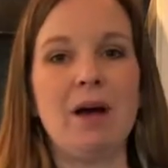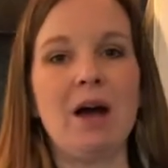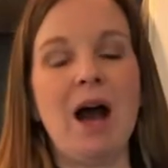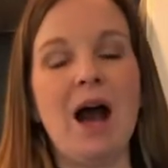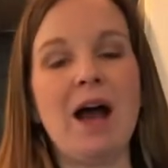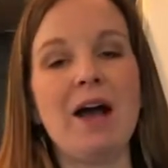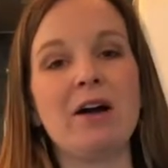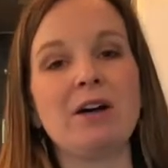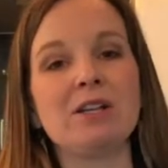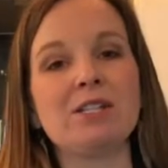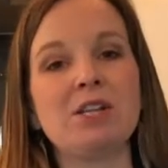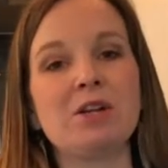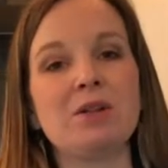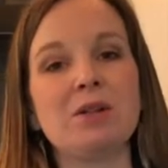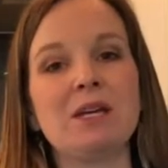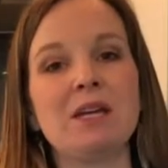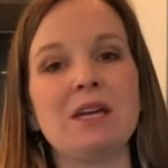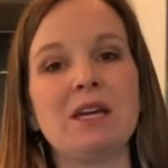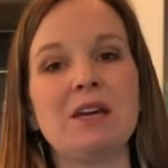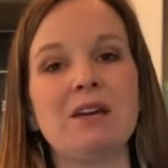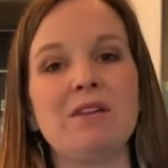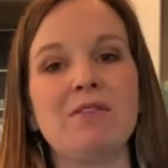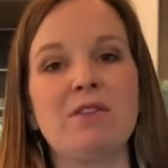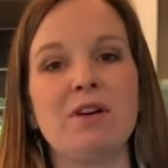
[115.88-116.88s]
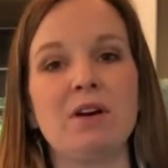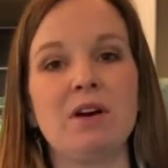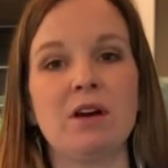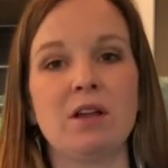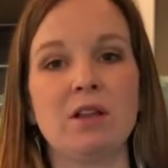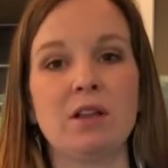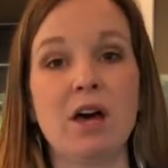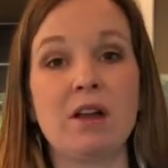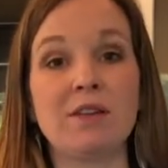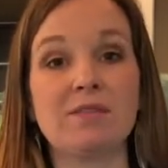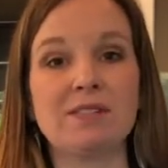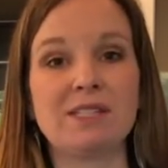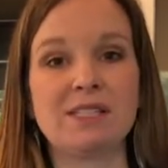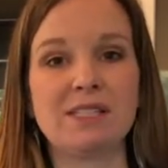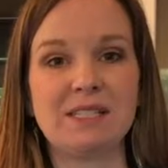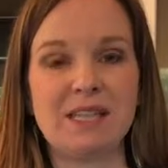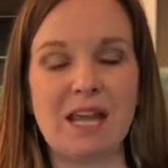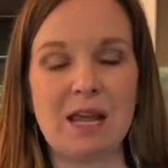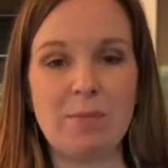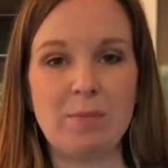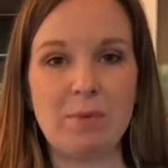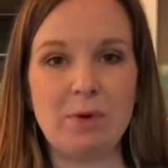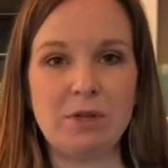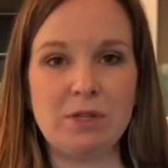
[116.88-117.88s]
I also leave a lot of
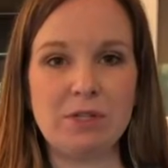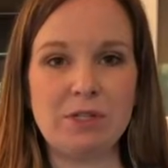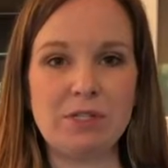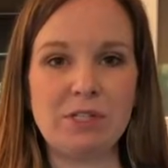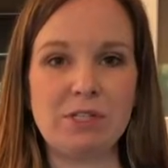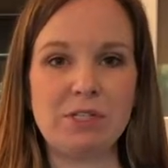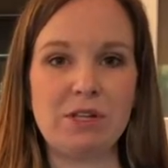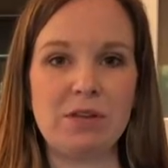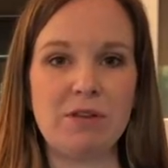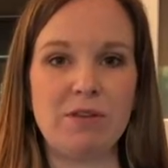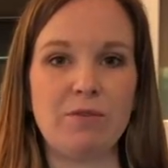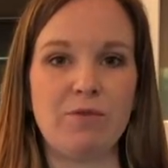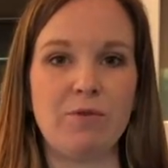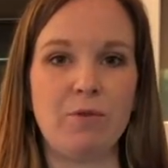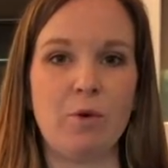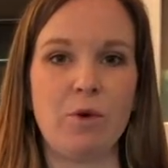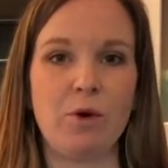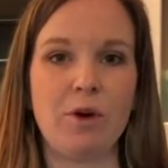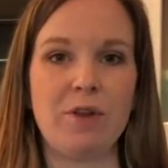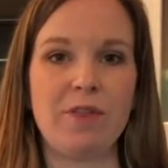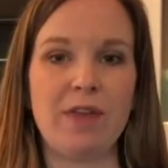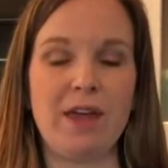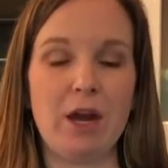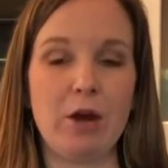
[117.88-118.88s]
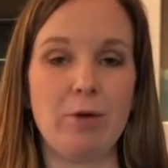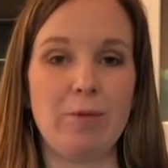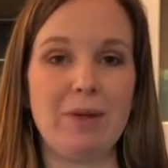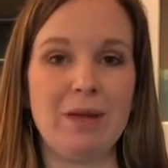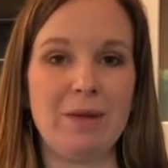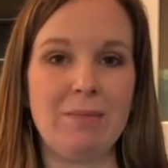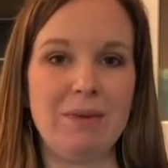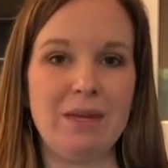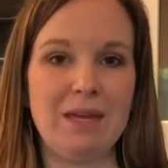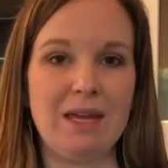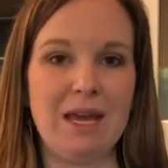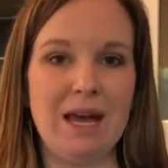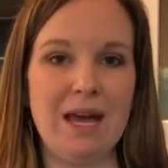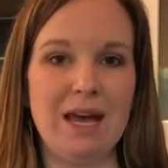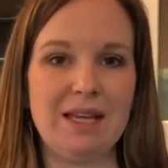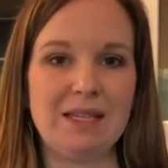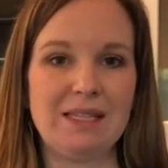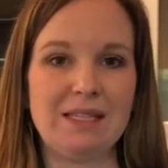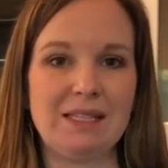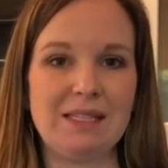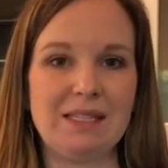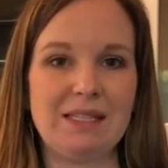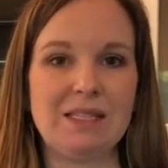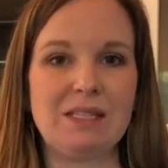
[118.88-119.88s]
staples for the Airbnb
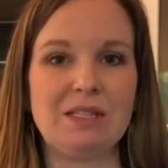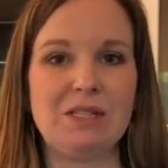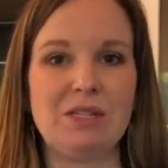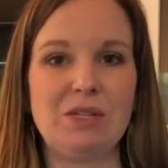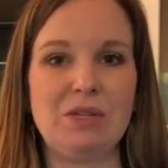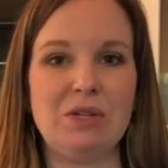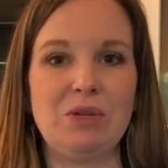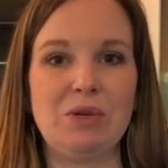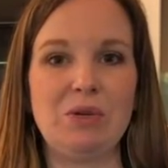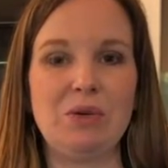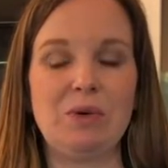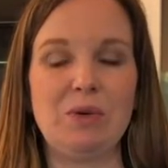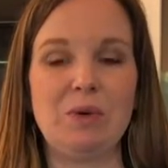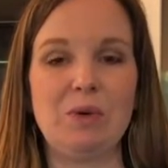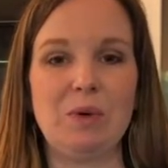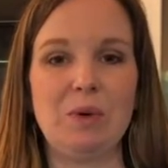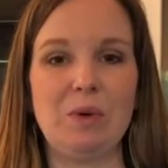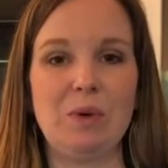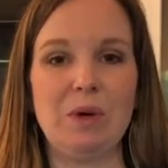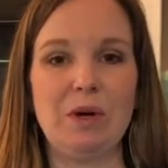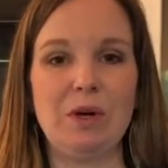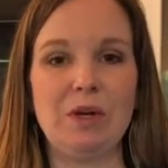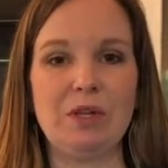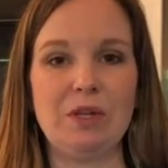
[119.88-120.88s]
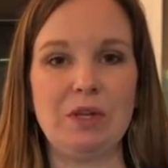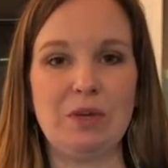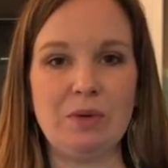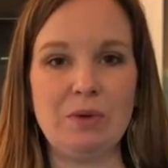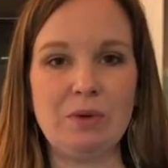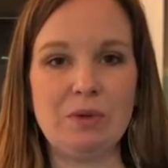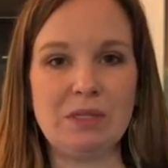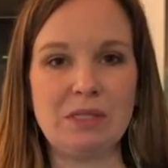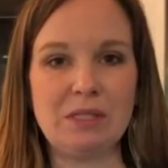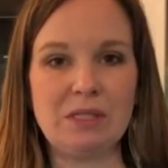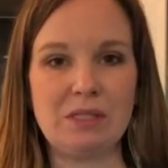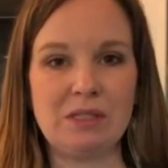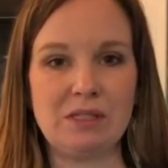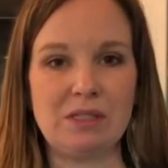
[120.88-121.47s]
guests to use.